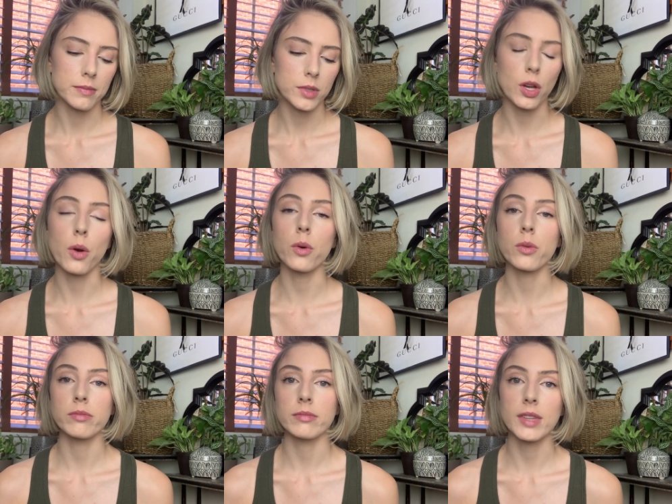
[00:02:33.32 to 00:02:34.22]

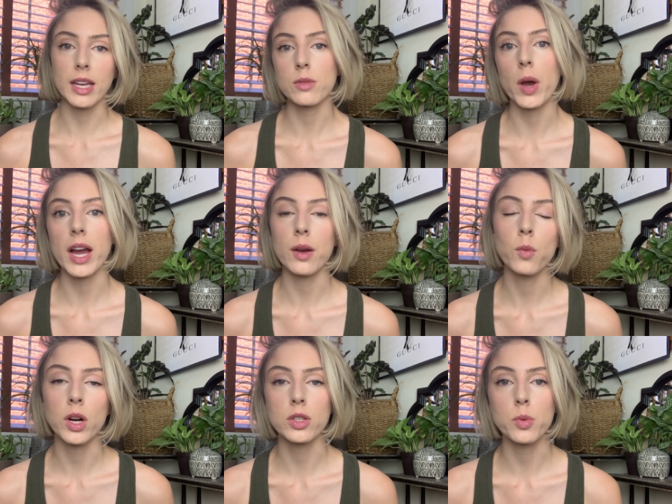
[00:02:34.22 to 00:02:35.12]
So that's why it
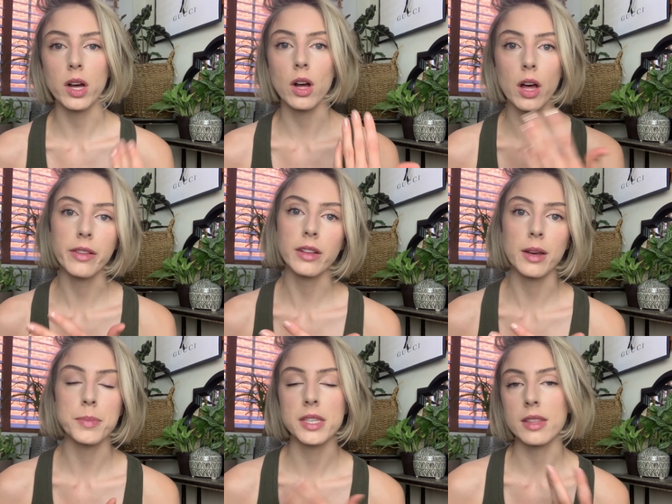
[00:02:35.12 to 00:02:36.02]
works well on the
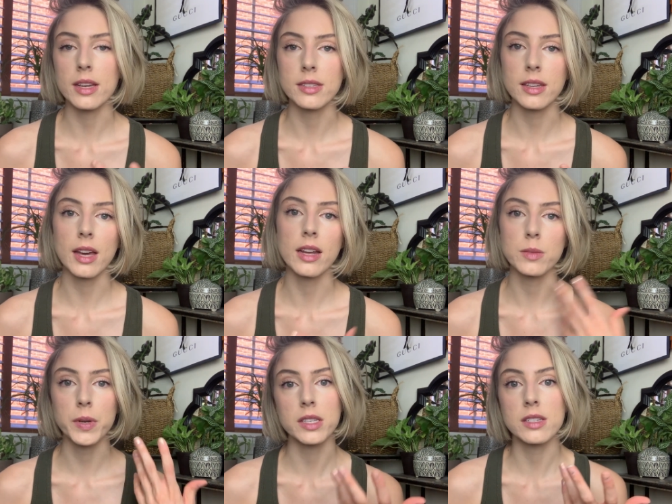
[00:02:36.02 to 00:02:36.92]
lips and things like that. It's
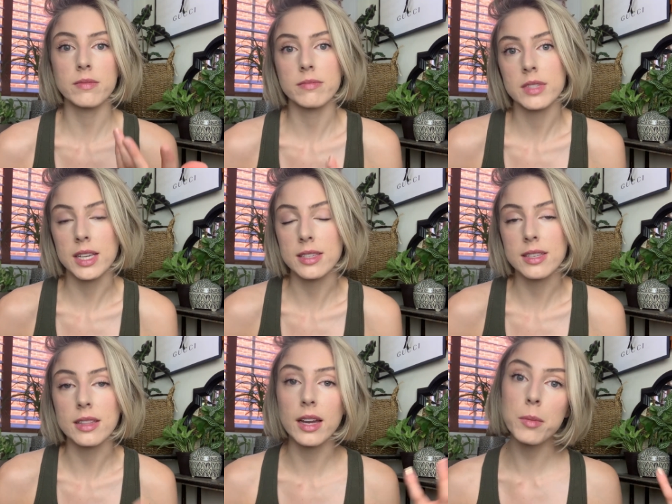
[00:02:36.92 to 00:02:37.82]
because it sinks
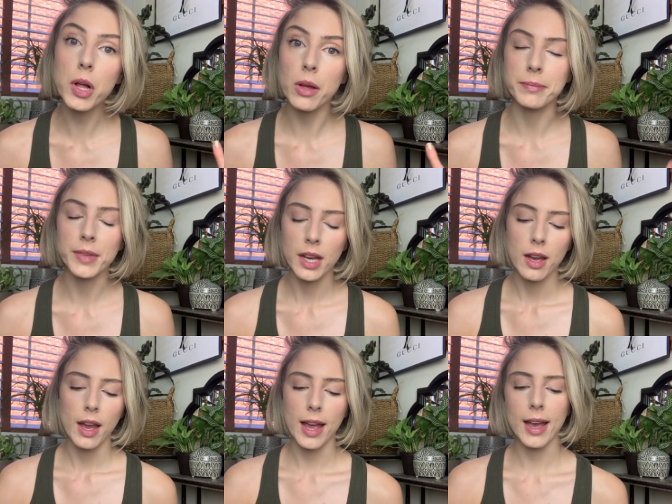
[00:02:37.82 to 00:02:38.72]
in like a balm.
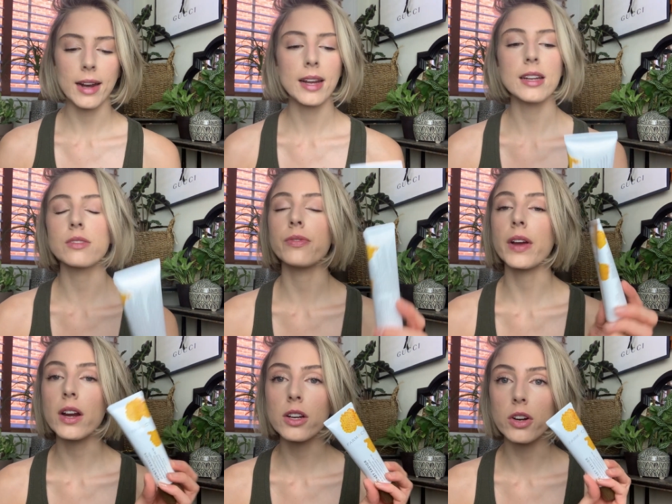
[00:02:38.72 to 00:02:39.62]
And it is
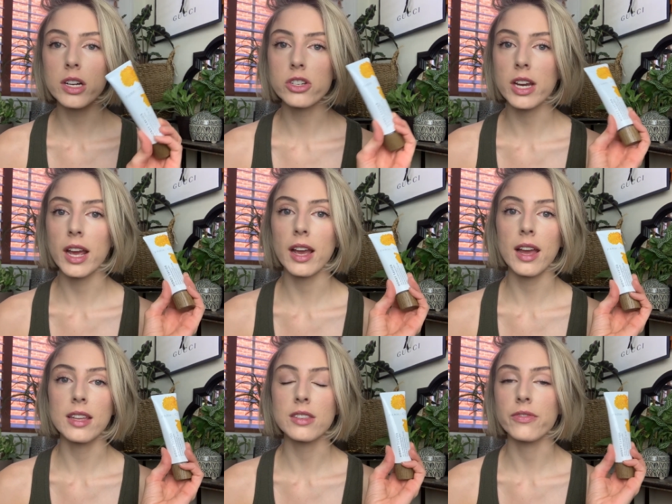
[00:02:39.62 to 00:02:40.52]
very nourishing.
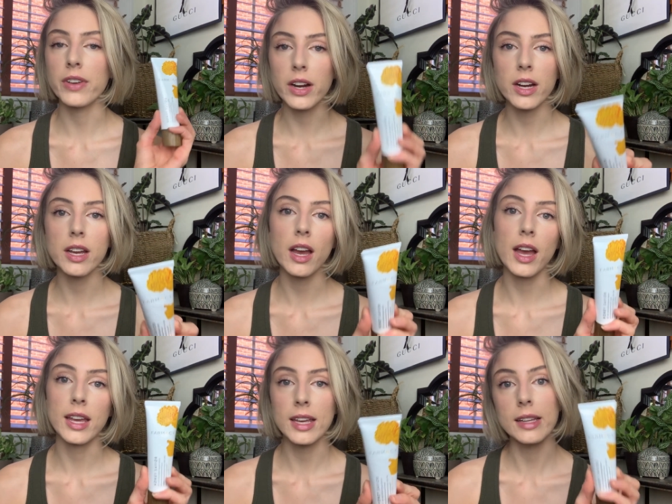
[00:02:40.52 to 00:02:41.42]
It's very
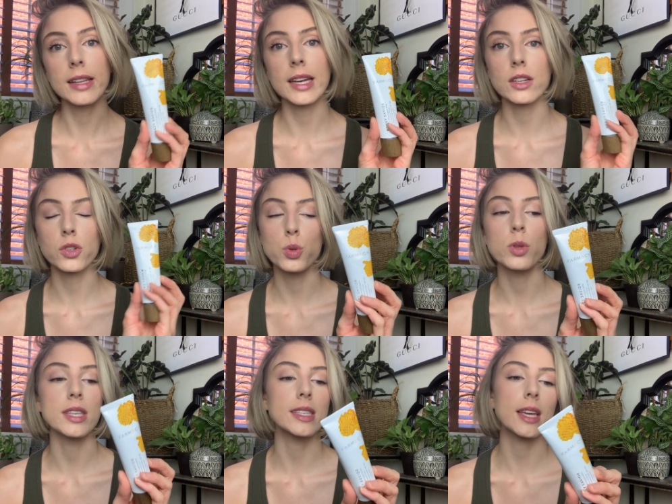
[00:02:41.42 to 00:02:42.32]
healing to
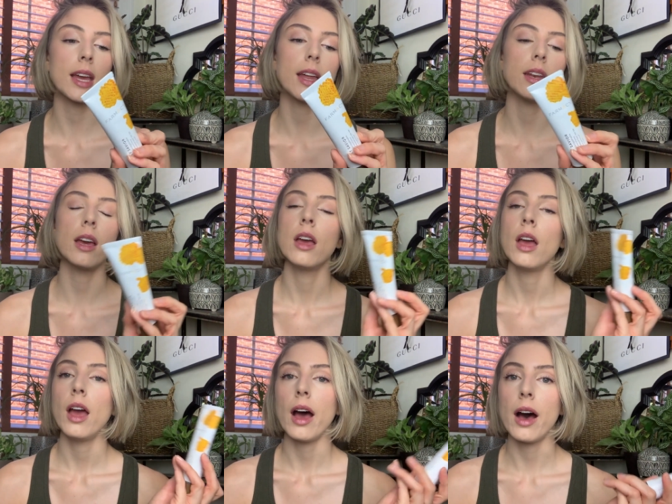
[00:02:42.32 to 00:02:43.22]
the skin.
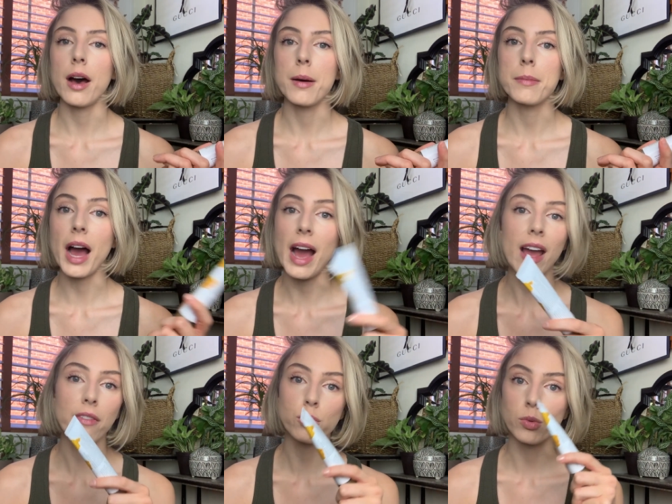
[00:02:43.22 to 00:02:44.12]
I
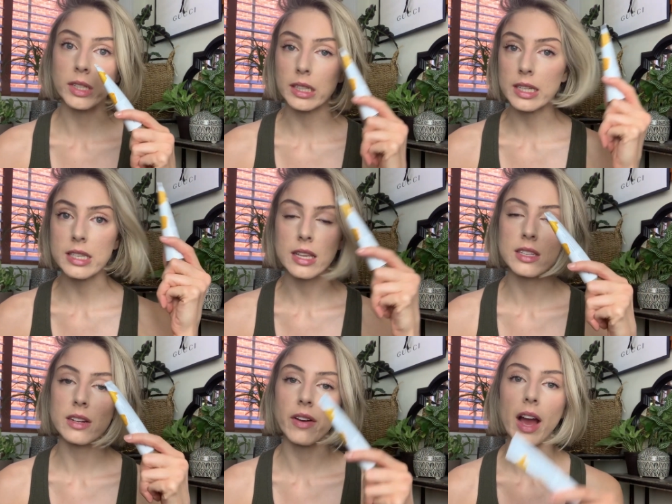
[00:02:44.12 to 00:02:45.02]
have really
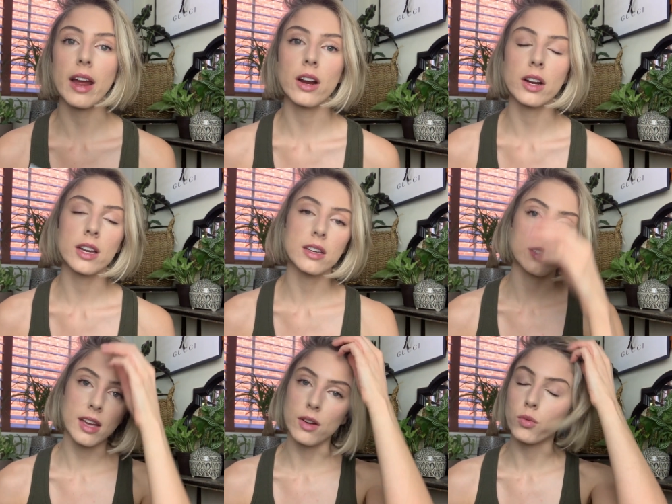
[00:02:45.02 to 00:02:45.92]
sensitive eye
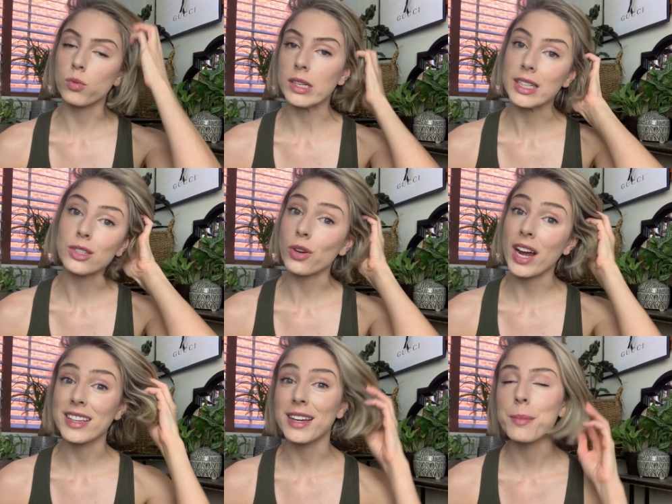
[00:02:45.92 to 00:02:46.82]
areas and really
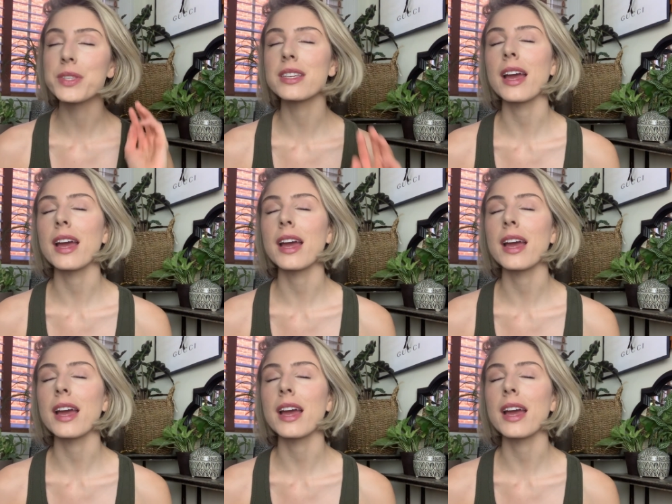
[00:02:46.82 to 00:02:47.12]
dry lips.